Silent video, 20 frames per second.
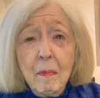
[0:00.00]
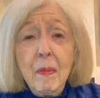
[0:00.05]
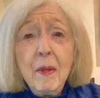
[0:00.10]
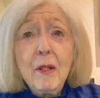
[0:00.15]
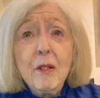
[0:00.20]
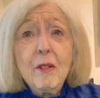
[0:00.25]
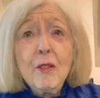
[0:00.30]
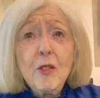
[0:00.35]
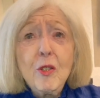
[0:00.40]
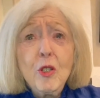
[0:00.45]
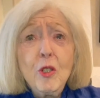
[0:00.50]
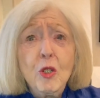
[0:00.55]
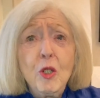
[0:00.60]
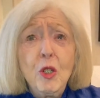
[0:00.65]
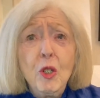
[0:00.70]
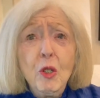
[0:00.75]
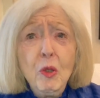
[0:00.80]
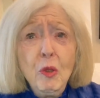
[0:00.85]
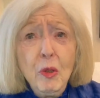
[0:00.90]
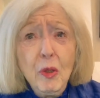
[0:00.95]
Because the
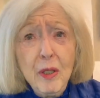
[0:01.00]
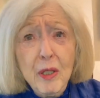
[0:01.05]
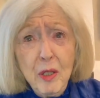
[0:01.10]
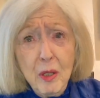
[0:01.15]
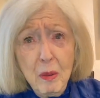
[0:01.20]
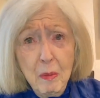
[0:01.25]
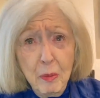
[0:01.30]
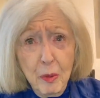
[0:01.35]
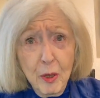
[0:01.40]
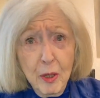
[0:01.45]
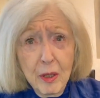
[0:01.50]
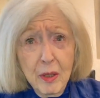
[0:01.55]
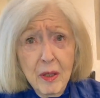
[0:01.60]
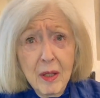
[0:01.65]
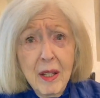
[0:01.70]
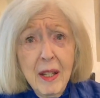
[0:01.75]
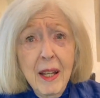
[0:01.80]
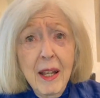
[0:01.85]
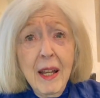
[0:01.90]
truth is important.